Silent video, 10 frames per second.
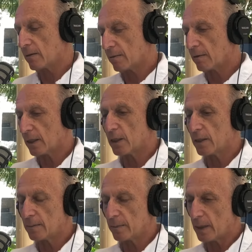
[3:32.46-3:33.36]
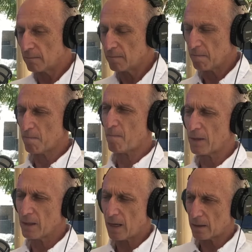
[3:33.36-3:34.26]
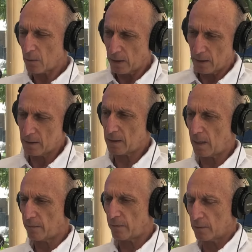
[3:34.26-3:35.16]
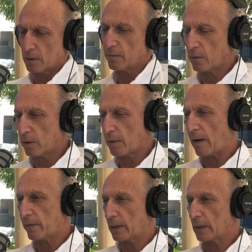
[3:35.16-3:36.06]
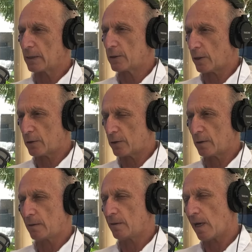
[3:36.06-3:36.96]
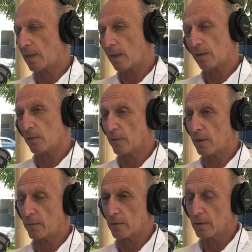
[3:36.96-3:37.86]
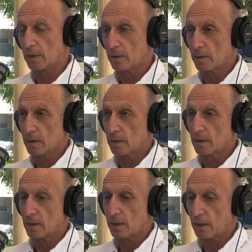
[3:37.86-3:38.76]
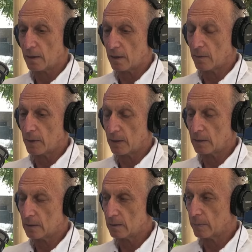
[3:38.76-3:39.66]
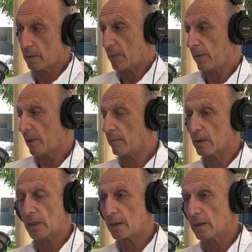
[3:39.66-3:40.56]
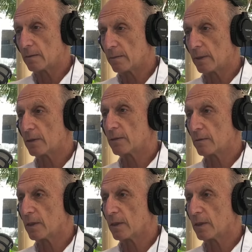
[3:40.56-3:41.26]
they're really good, but not quite the same for photographically just yet. I don't know if it'll ever get there. I mean, but maybe they will. I don't know. But it's